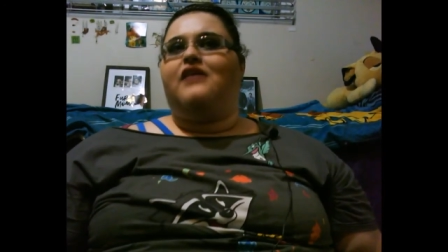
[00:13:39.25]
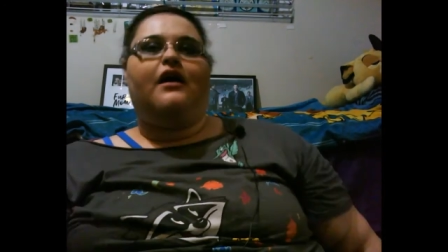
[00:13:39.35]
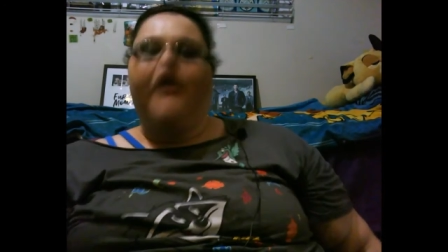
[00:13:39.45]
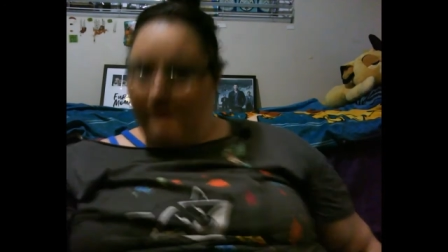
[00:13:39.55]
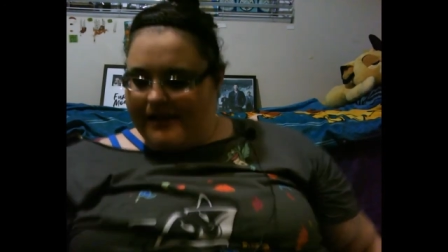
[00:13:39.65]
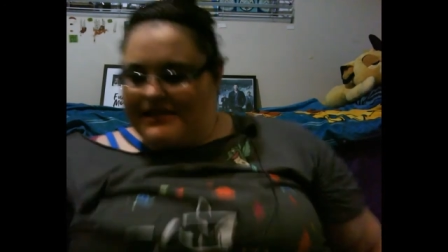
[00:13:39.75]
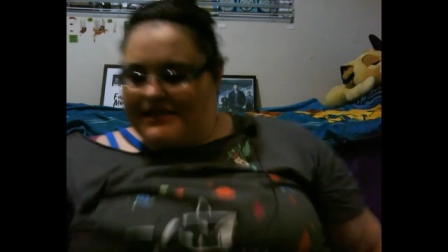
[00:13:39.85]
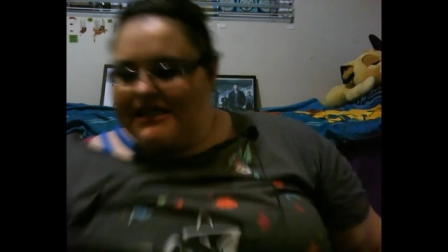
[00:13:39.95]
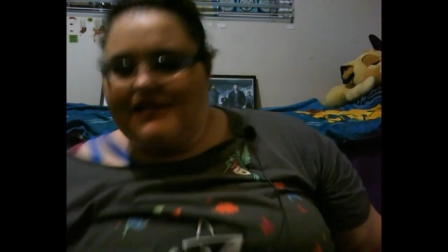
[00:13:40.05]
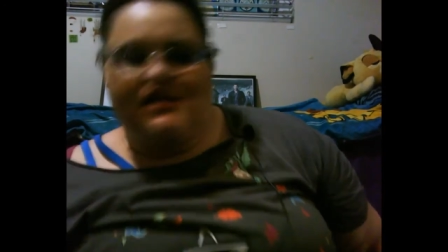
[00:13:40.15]
Anyways,
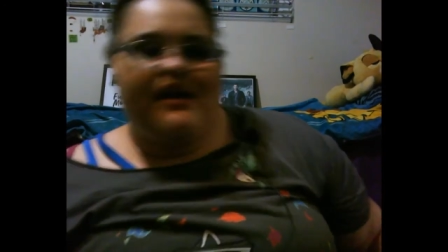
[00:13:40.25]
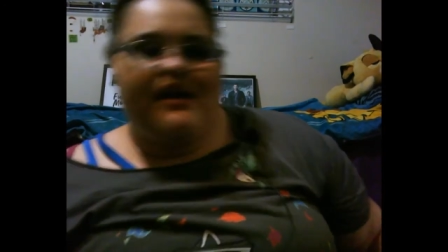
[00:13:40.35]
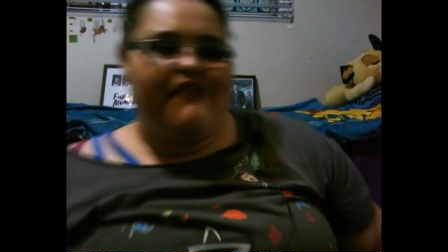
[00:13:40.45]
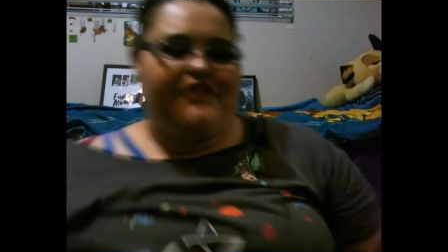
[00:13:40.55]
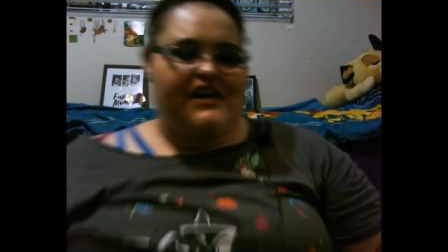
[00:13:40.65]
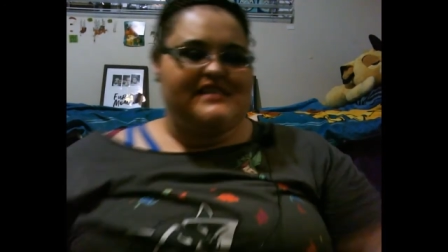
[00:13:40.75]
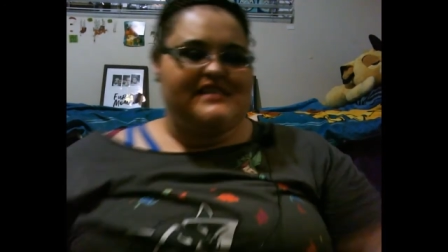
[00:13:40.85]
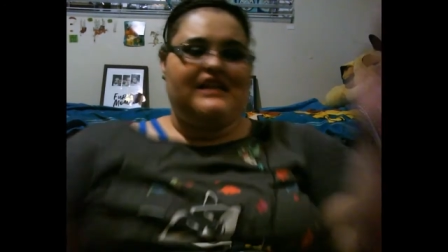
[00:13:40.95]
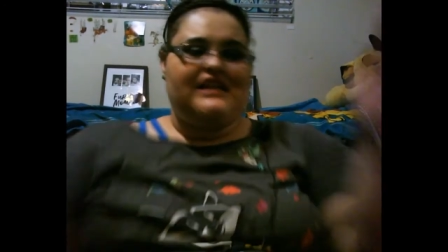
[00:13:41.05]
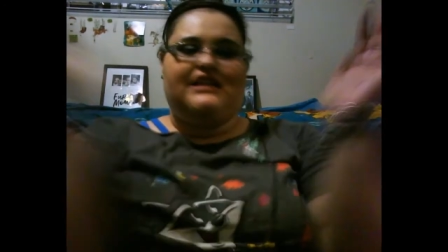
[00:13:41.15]
that is all I have for you guys
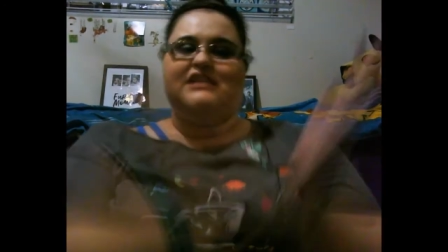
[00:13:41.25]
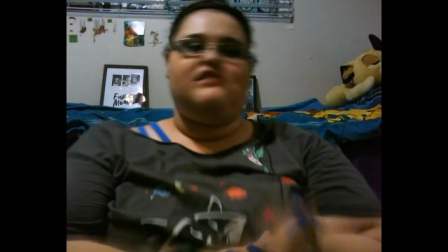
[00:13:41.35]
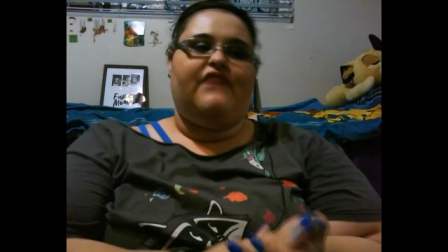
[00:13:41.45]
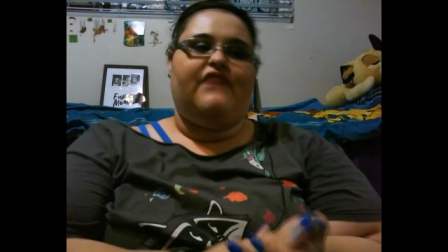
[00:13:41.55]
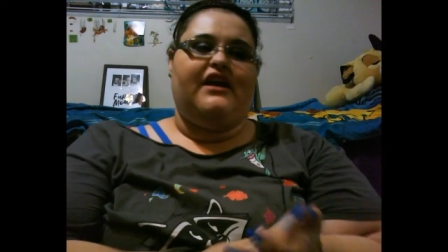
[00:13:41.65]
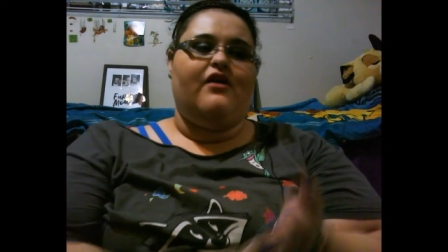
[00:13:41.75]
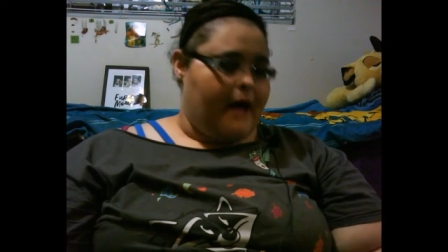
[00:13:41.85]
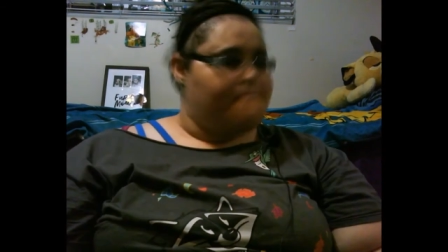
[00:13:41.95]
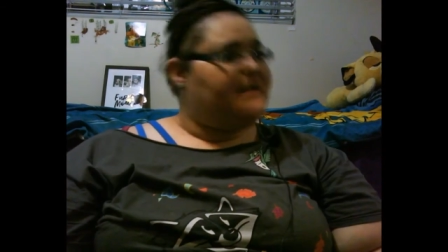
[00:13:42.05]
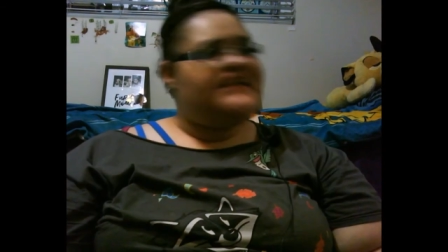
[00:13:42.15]
in this video.
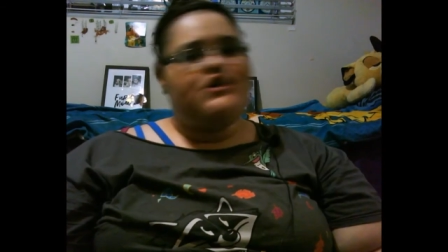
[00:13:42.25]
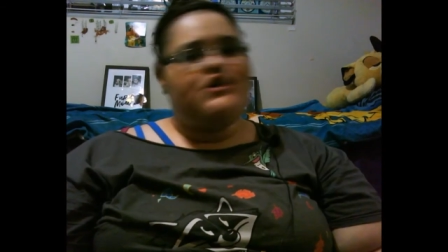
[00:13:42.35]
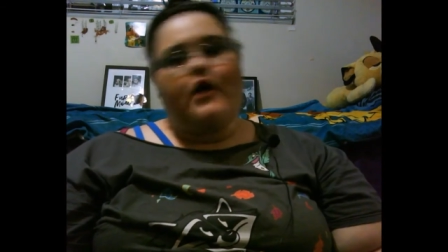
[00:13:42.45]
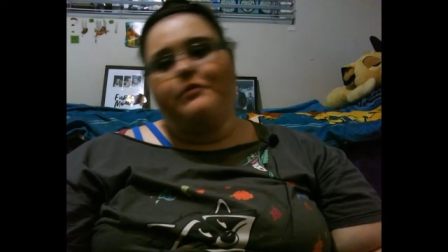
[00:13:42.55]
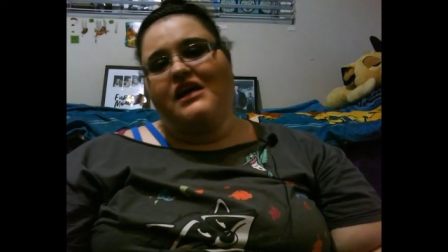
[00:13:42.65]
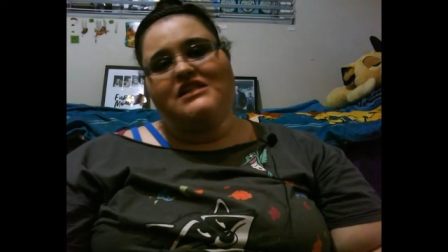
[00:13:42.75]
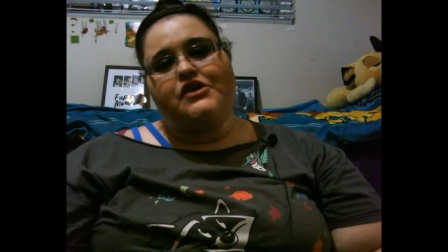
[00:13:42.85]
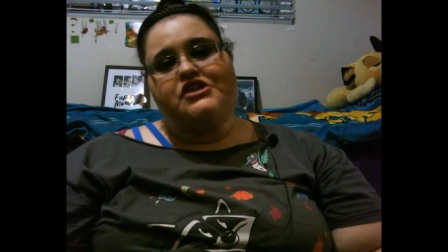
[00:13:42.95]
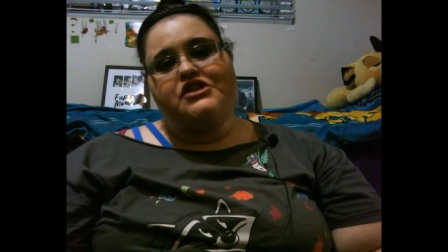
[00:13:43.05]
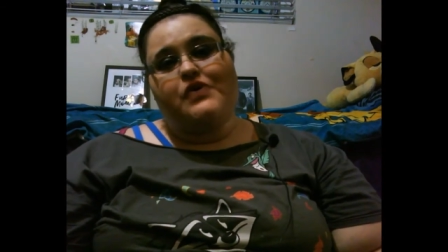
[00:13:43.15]
Um, but I do hope you guys
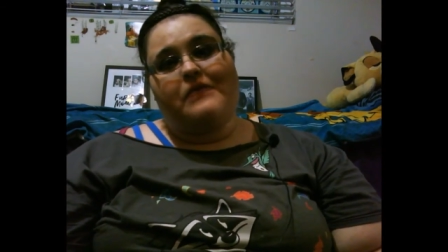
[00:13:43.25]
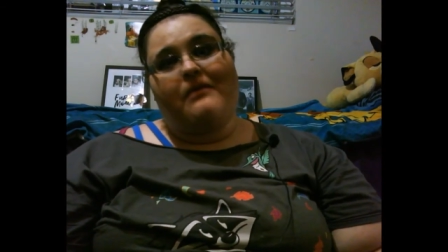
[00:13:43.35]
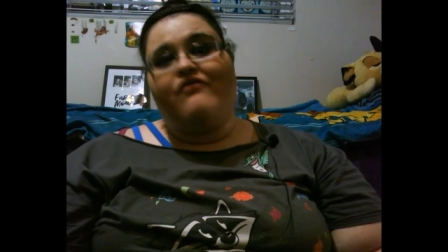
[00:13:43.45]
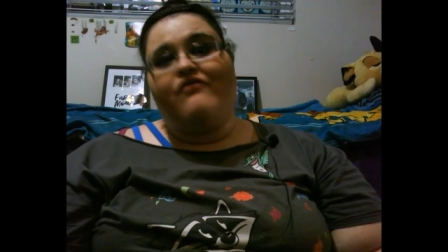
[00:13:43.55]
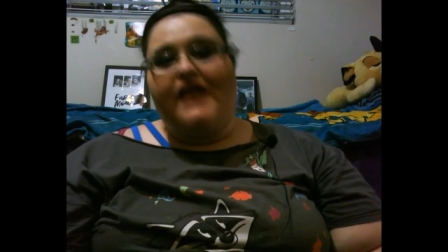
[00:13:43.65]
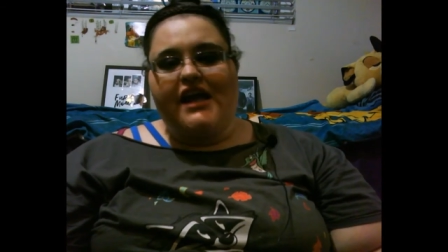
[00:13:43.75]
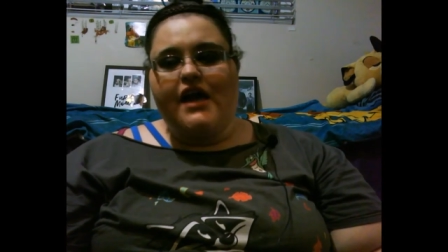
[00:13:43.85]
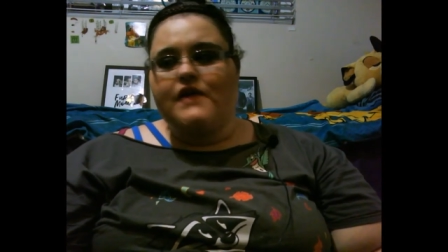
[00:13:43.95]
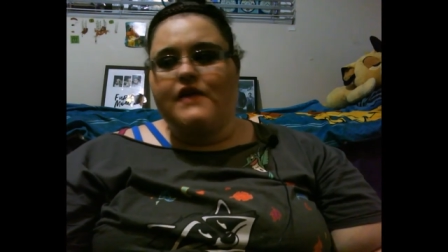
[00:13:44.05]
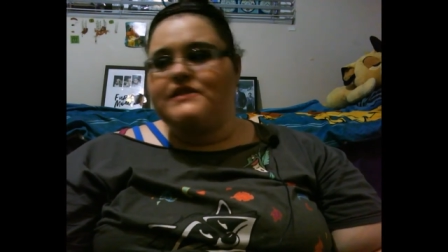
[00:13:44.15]
are enjoying my
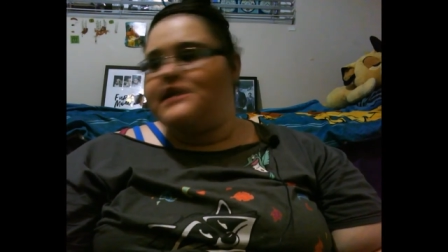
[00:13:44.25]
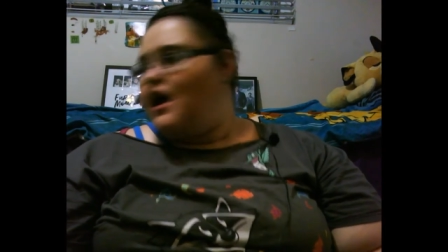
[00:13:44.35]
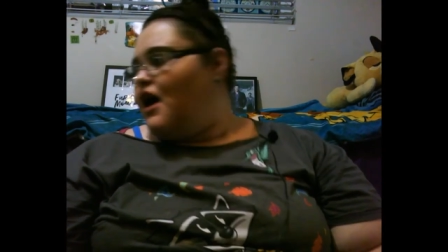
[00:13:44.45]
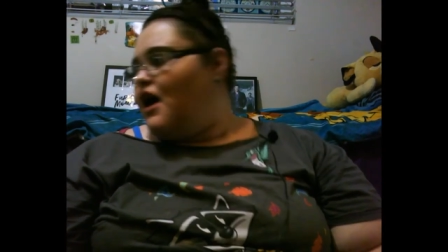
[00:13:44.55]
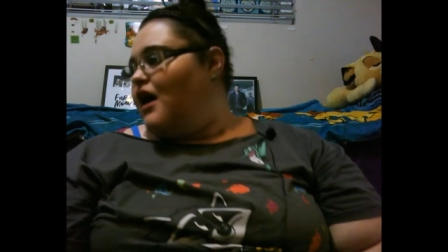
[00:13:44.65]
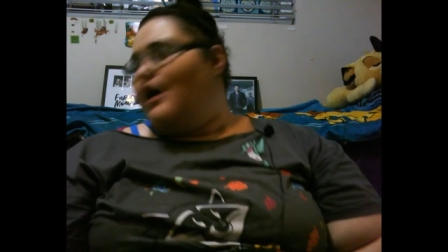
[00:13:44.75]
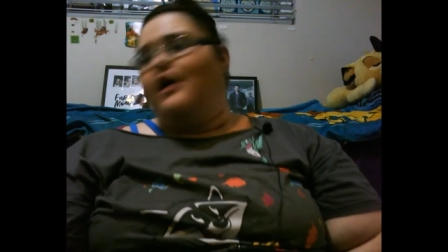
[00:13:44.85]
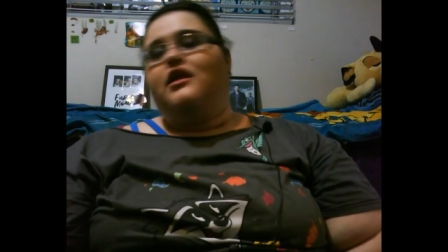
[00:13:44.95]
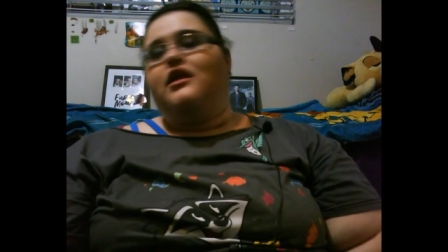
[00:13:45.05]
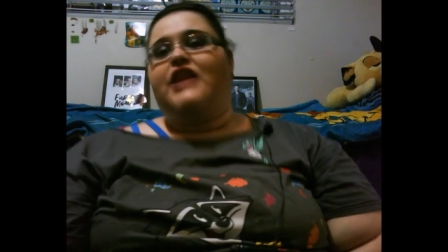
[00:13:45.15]
videos.
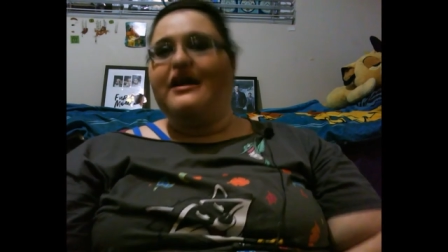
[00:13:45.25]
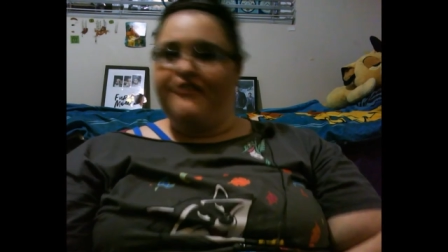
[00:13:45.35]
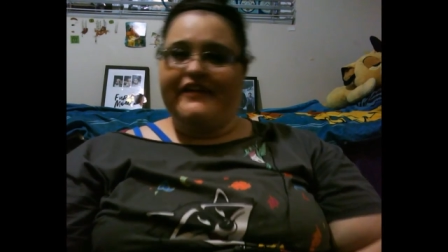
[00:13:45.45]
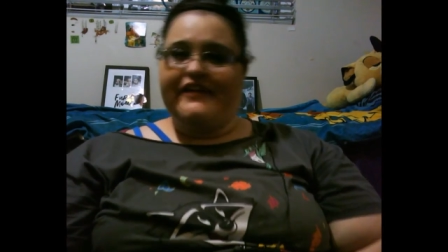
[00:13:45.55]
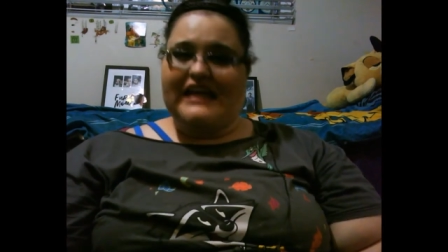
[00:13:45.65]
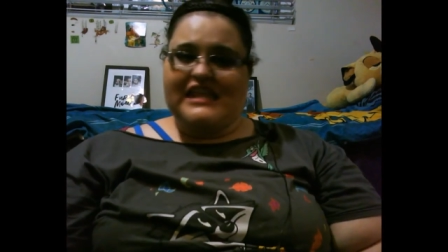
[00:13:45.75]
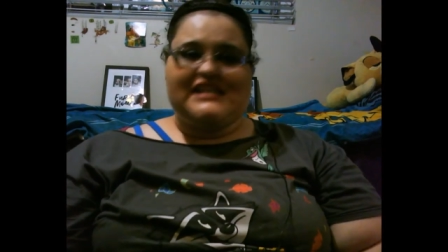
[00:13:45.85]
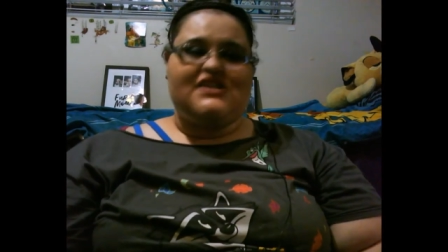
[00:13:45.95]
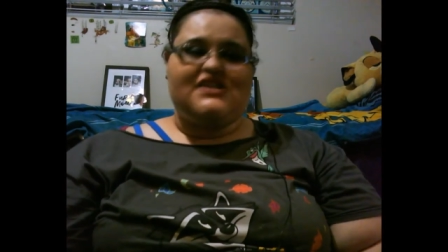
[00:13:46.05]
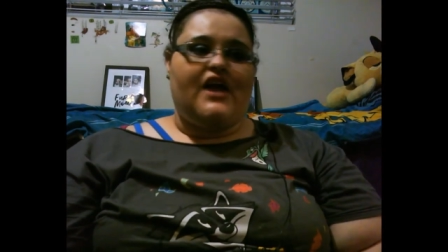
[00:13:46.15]
Thankfully,
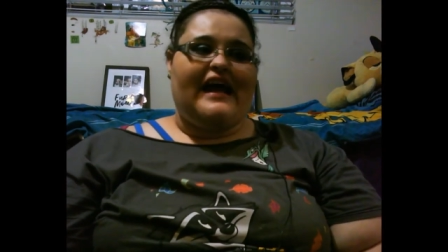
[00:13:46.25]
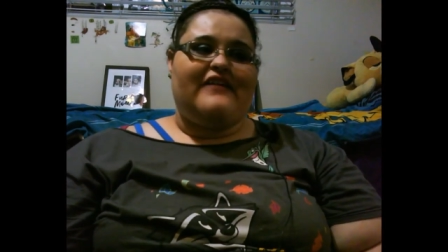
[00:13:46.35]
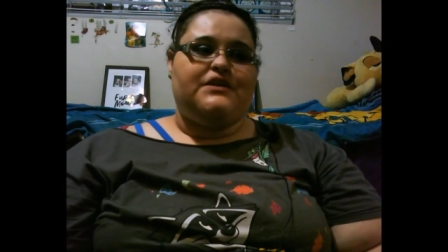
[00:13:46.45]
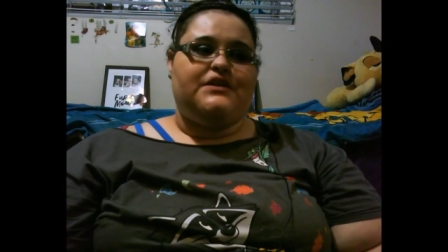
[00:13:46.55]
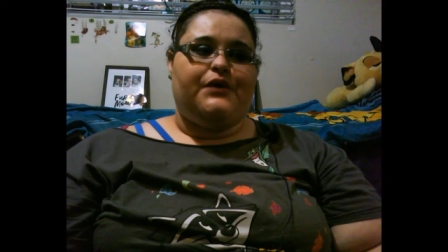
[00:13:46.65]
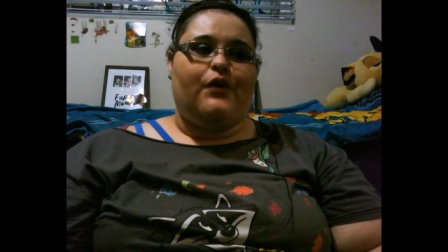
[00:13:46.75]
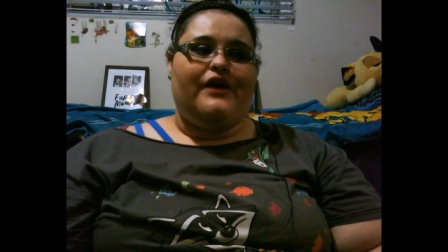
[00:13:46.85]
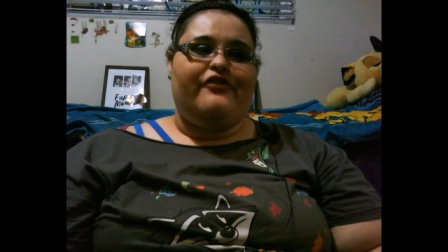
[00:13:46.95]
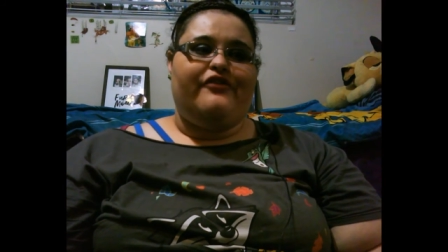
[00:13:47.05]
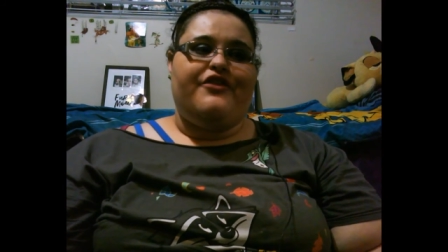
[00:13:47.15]
this is all I have to
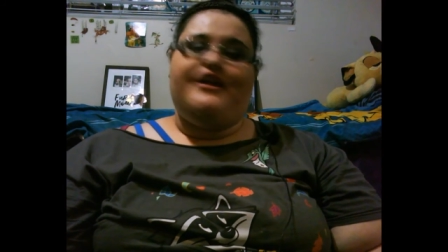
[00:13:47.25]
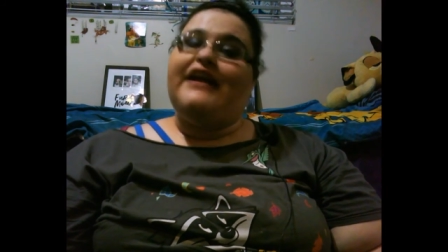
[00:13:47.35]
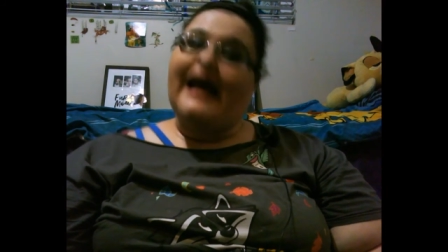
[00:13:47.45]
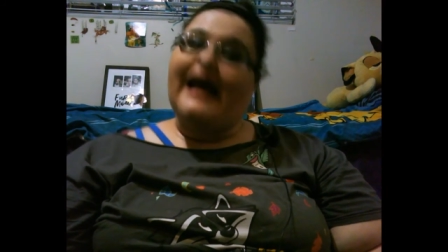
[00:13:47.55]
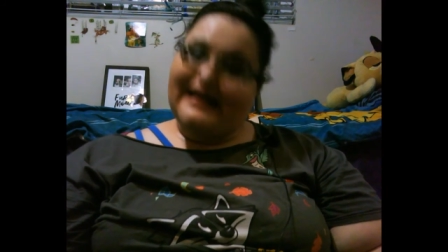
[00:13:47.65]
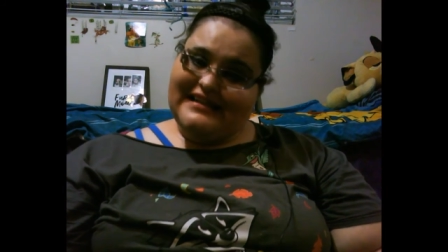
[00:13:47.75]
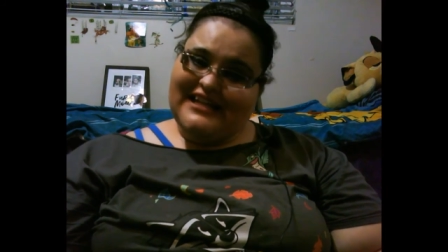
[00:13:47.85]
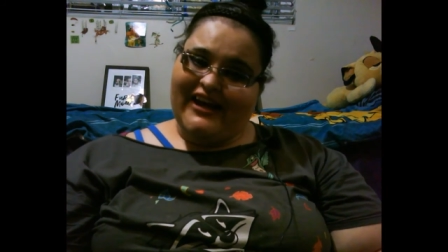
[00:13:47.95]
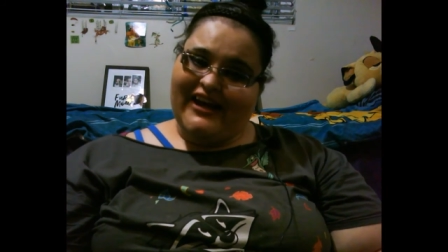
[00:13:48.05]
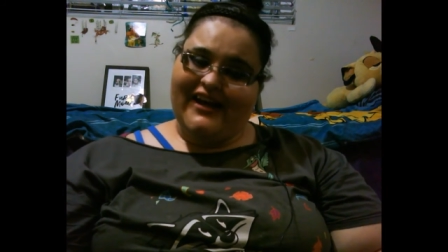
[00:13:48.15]
record for the night.